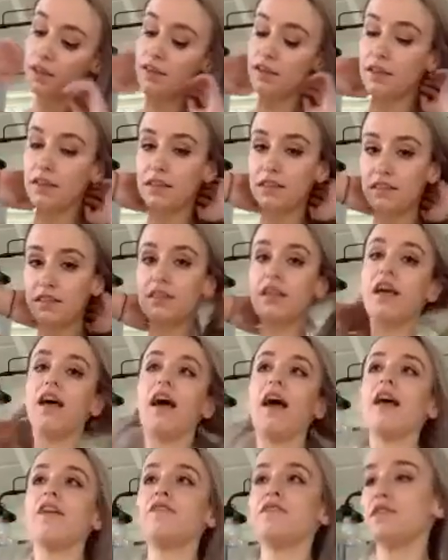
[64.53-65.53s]
this
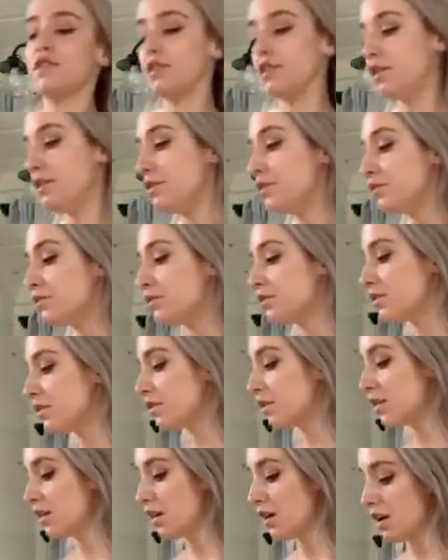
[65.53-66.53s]

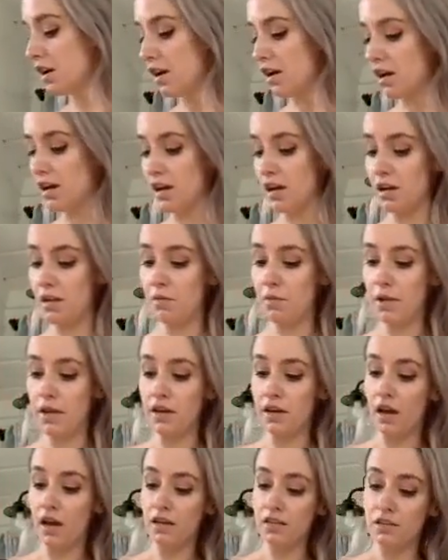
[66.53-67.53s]
afternoon
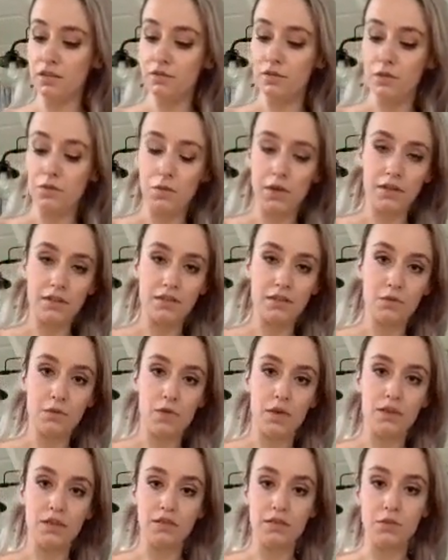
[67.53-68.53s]
and not do a
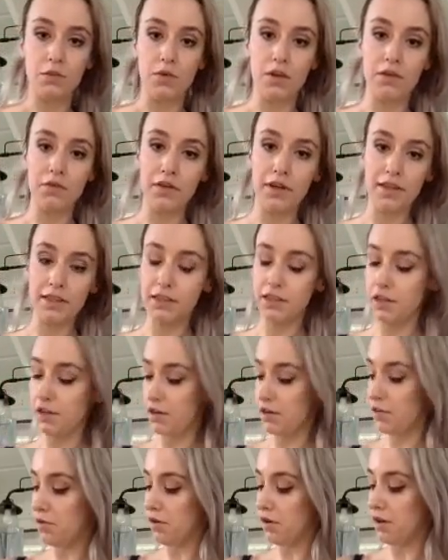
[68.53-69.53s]
1:1:1
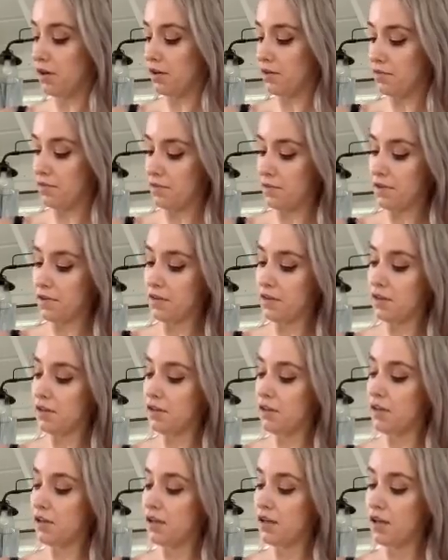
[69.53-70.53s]
ratio of
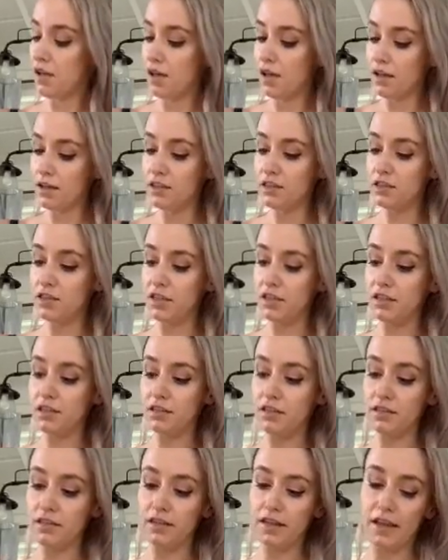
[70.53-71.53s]

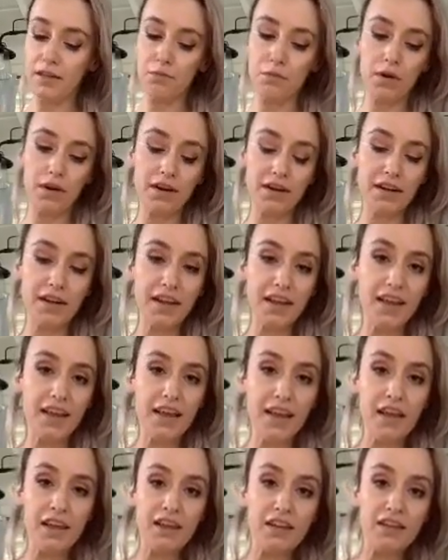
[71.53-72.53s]
gin, Campari,
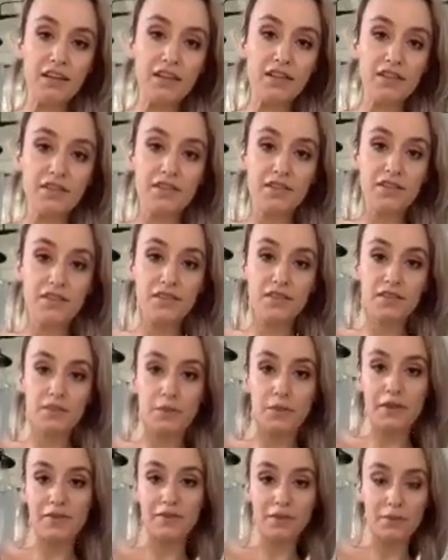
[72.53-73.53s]
and Sweet